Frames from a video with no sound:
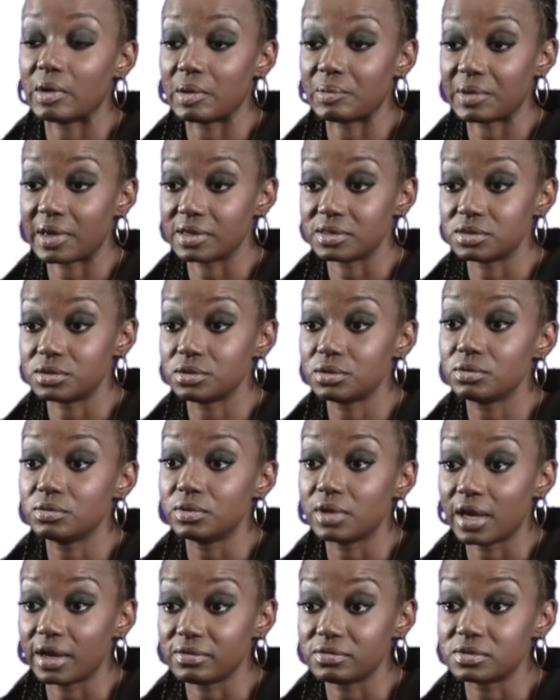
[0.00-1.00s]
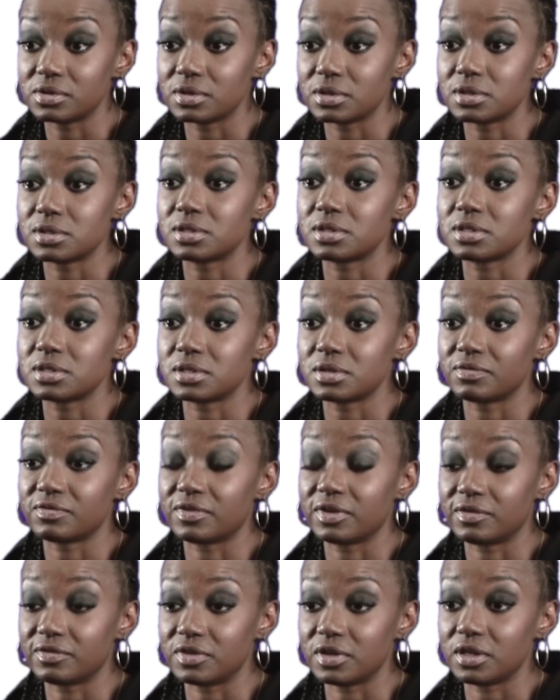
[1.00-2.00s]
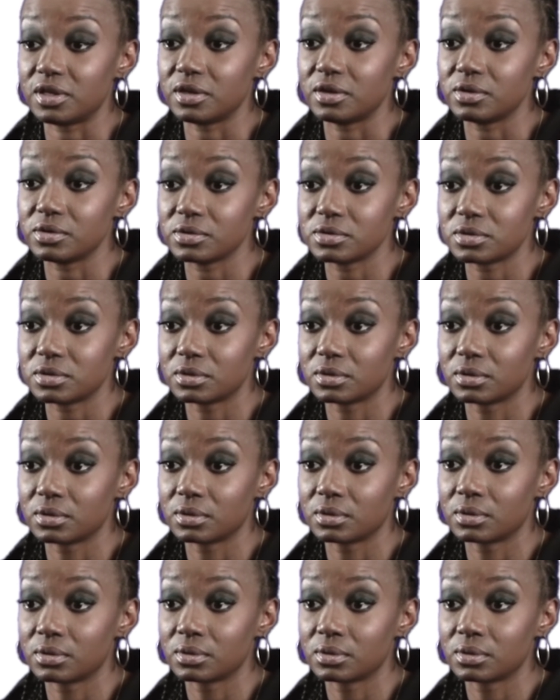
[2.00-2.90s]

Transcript: My mom has 2 life sentences in 50 years.